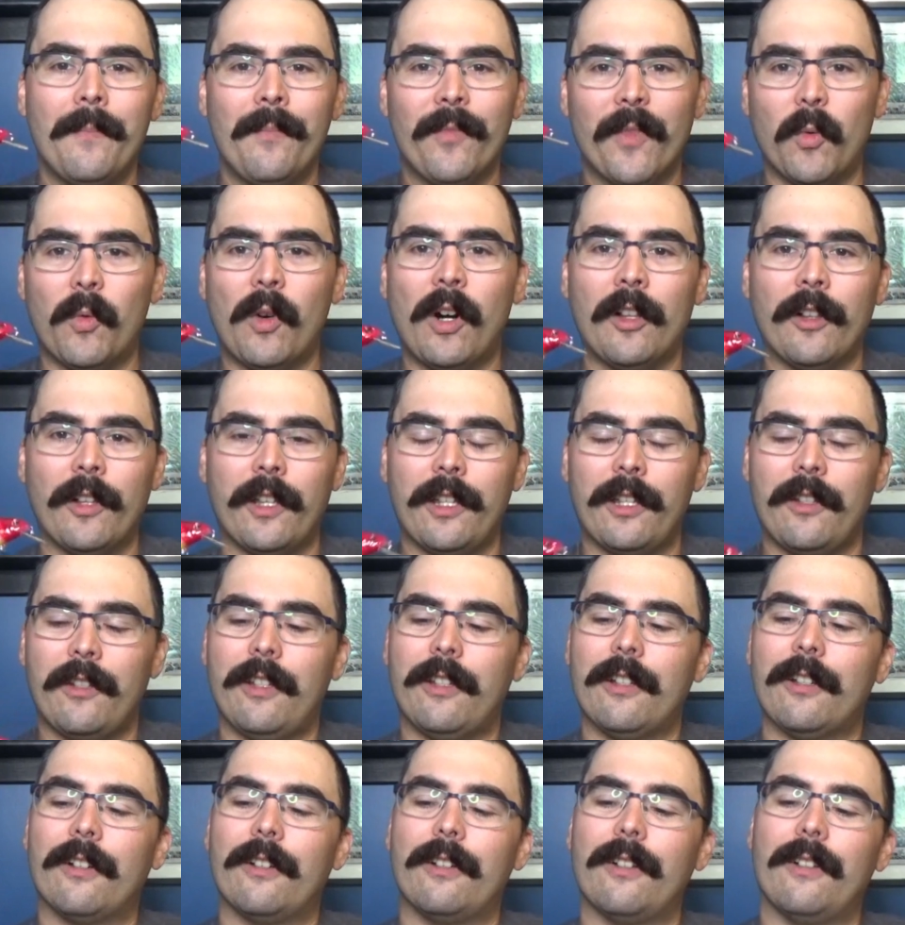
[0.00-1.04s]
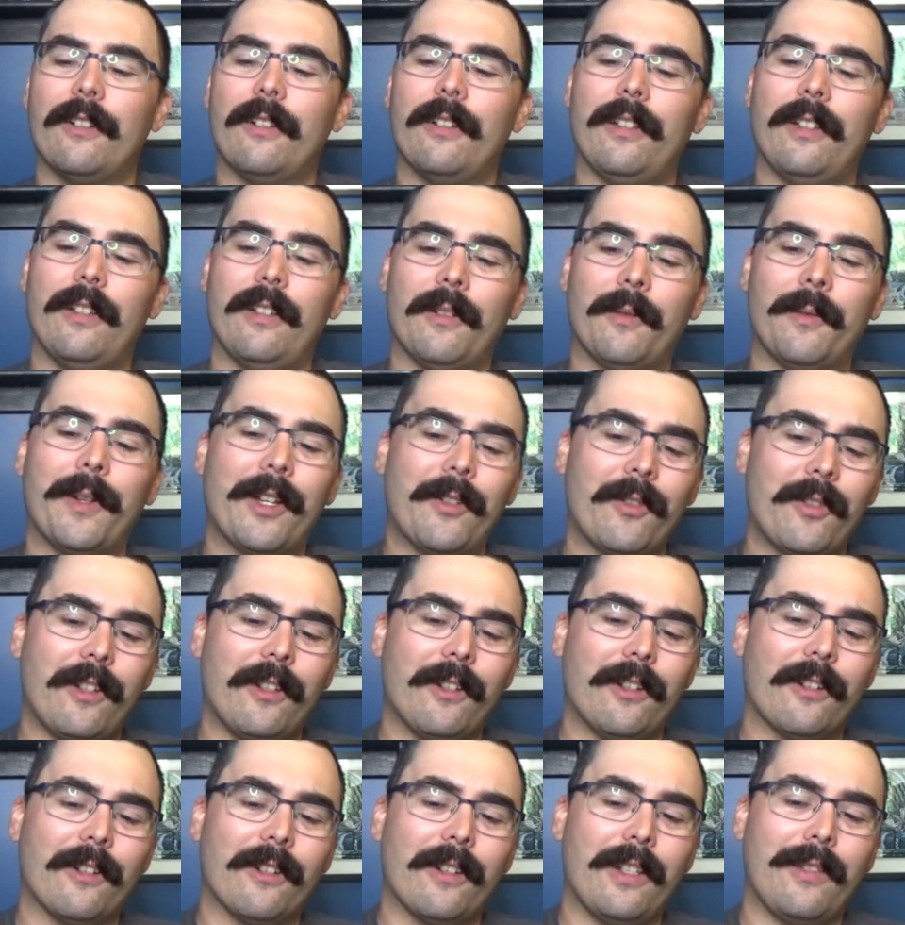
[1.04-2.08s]
The walleye in here, around
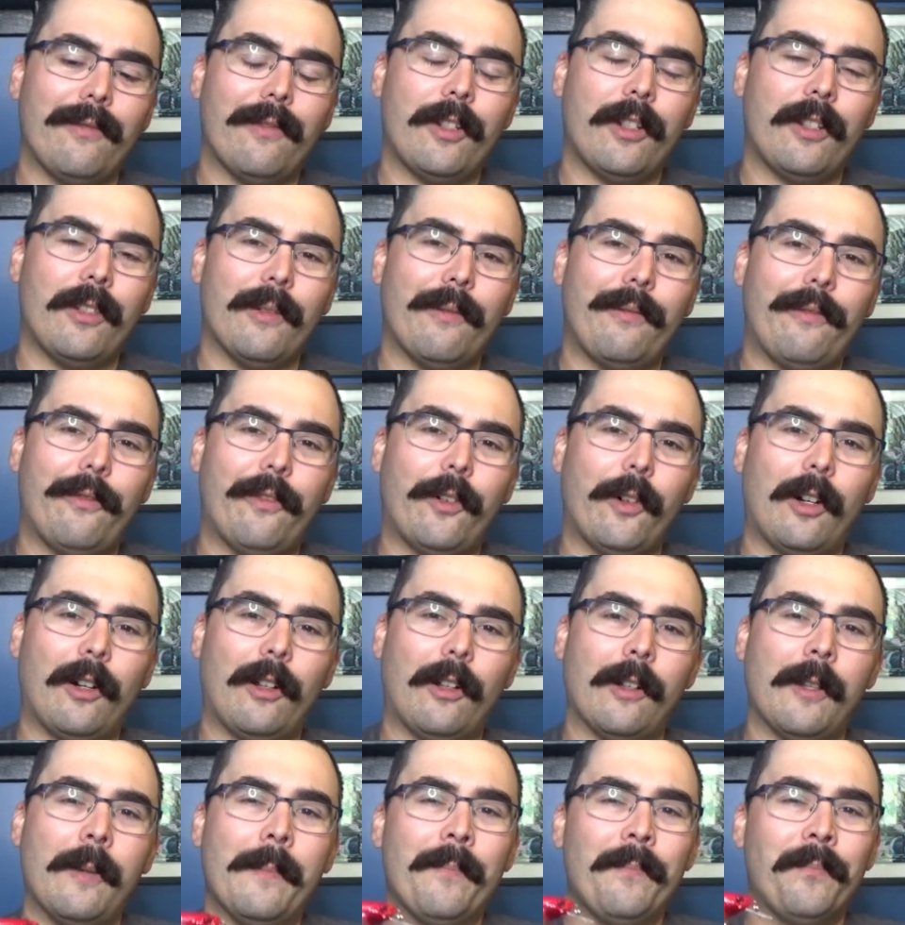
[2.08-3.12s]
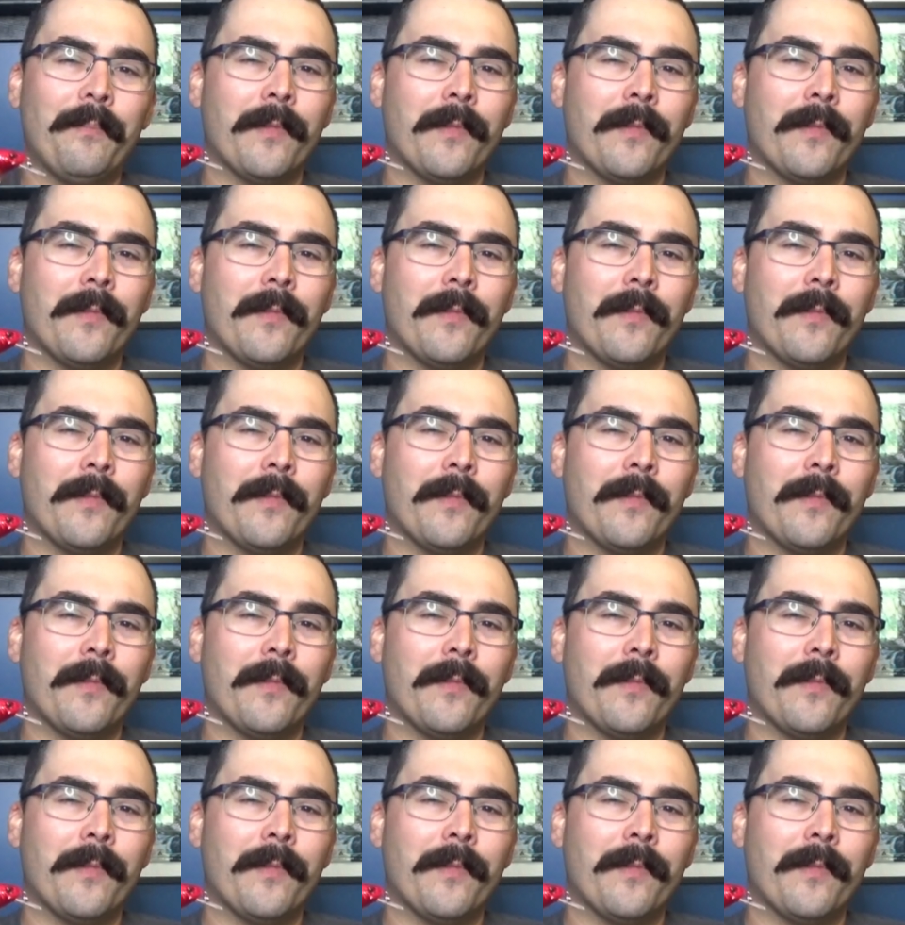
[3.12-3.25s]
here, even in the fall,